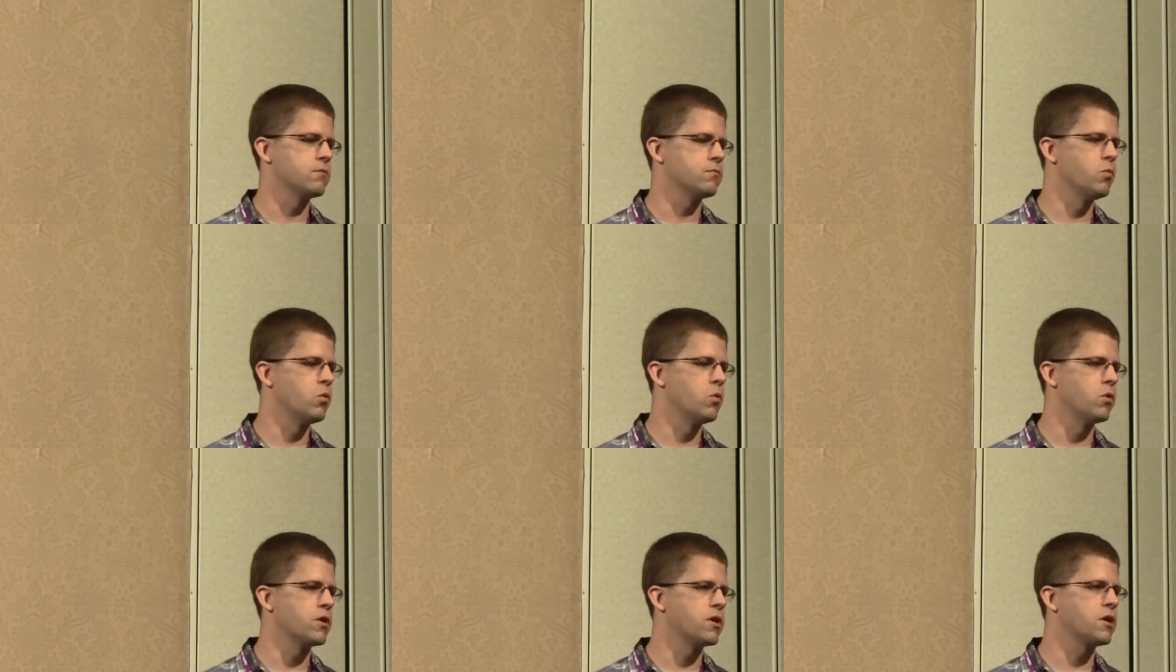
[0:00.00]

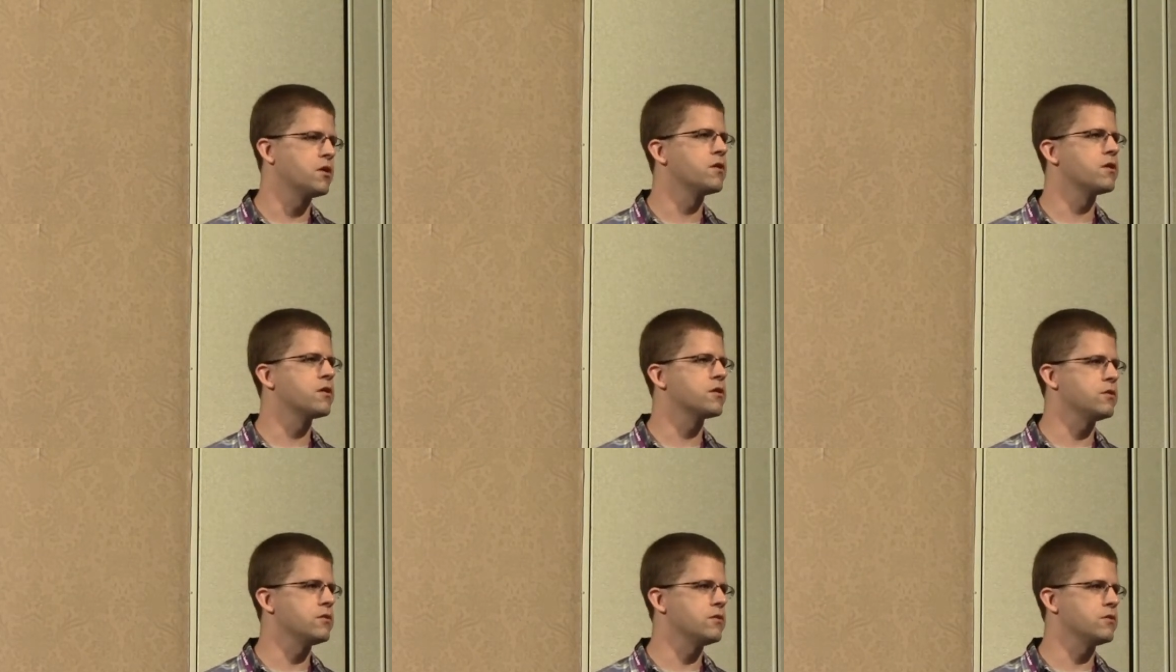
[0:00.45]
more
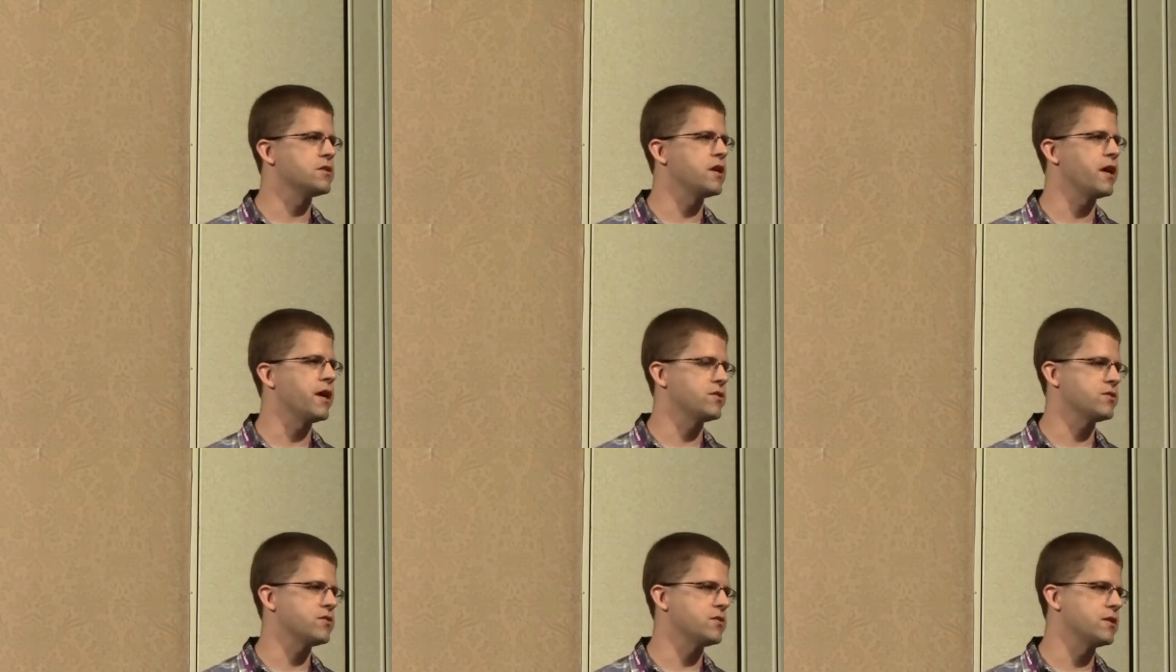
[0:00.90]
clinical
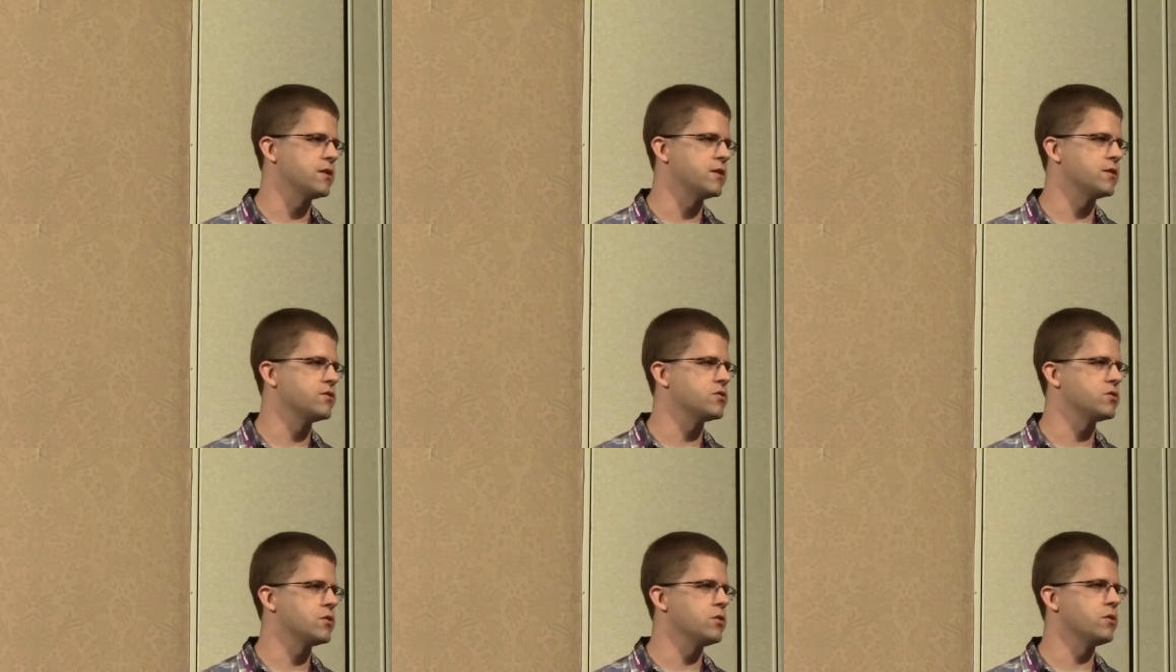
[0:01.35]

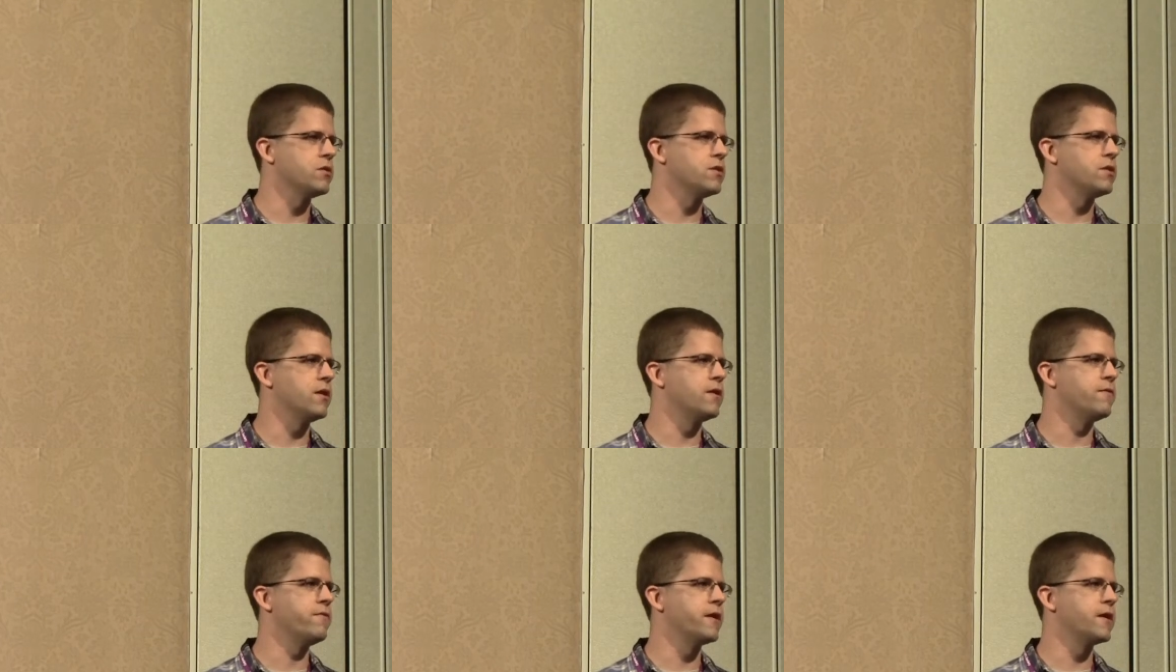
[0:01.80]
testing, so a,
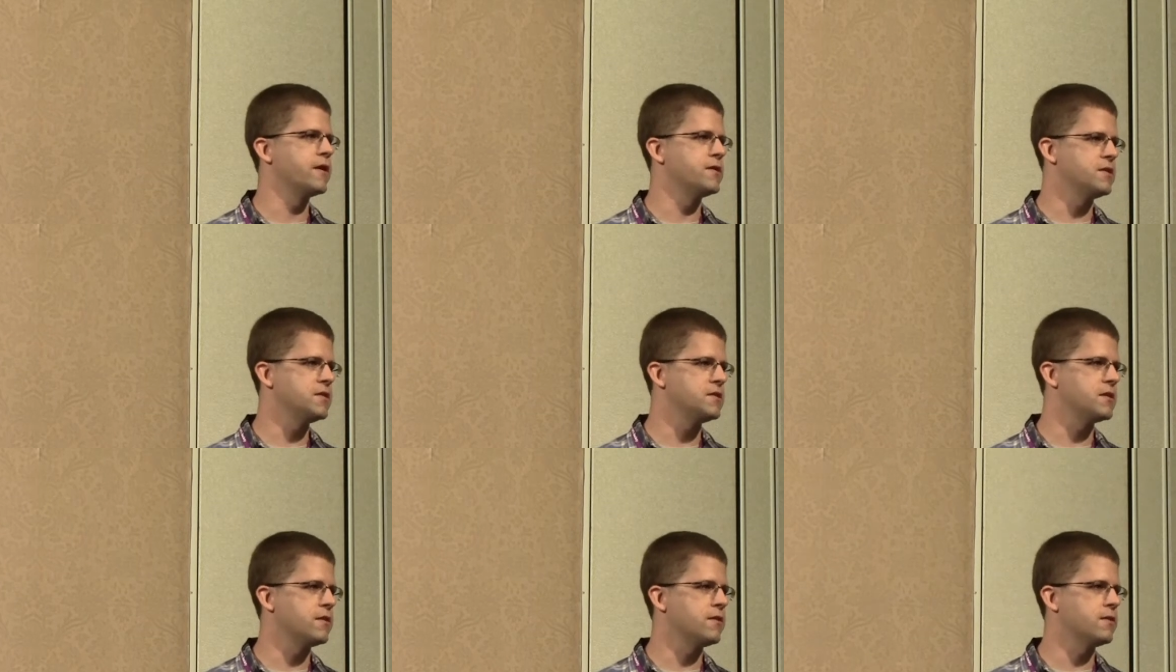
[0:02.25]
a very
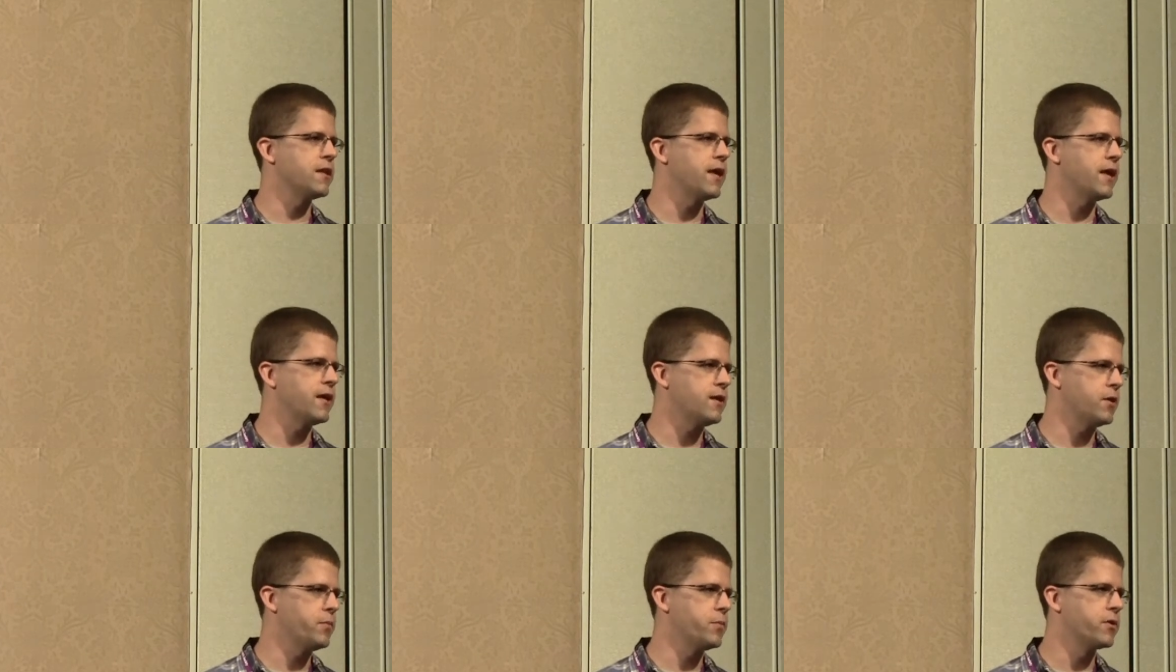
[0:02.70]
detailed
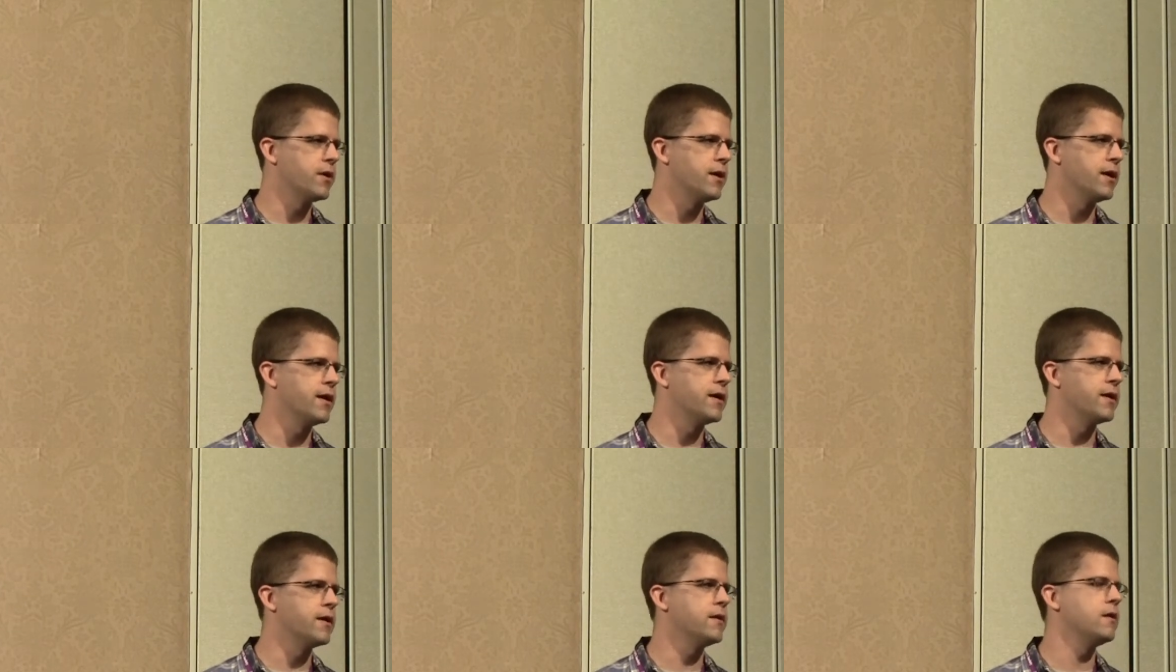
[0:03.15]
head
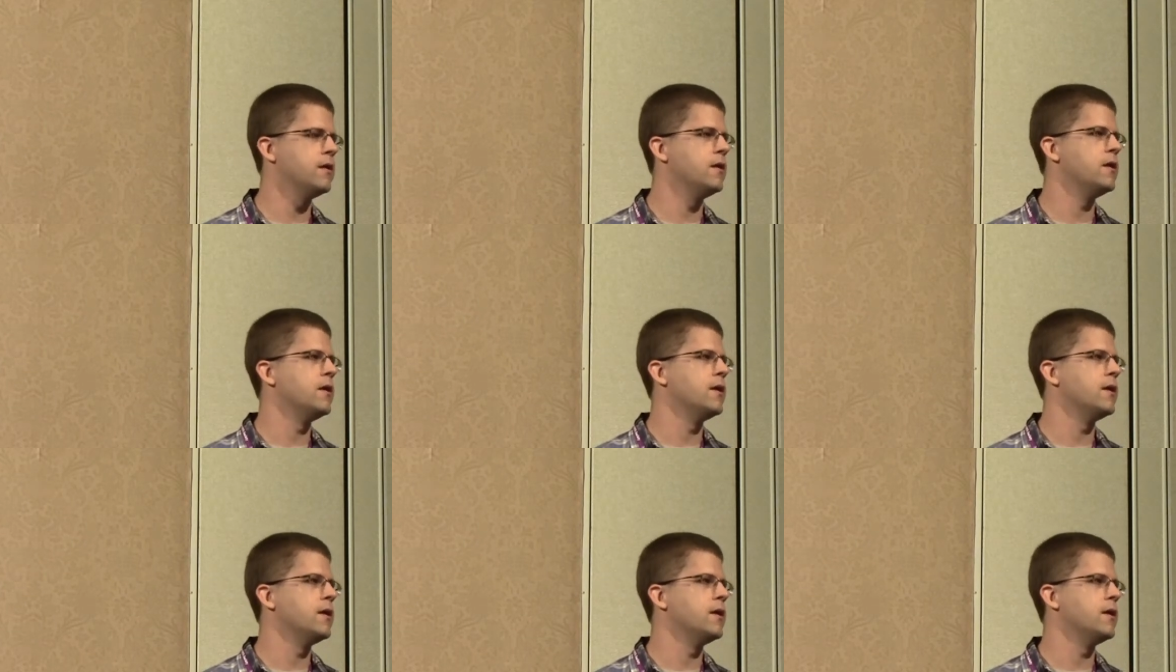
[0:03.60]
MRI,